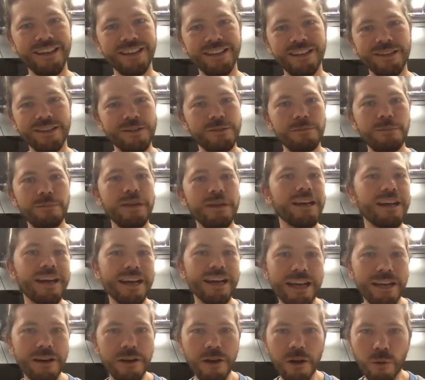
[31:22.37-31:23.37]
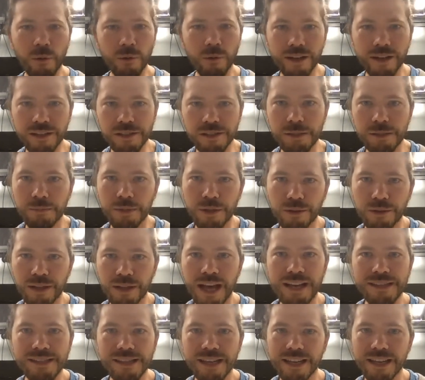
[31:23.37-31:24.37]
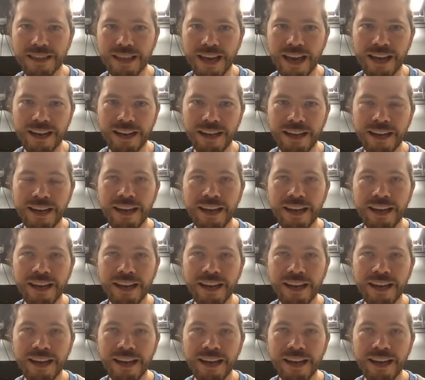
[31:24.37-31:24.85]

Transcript: There'd be a uh, kind of nowhere else to blow glass like that.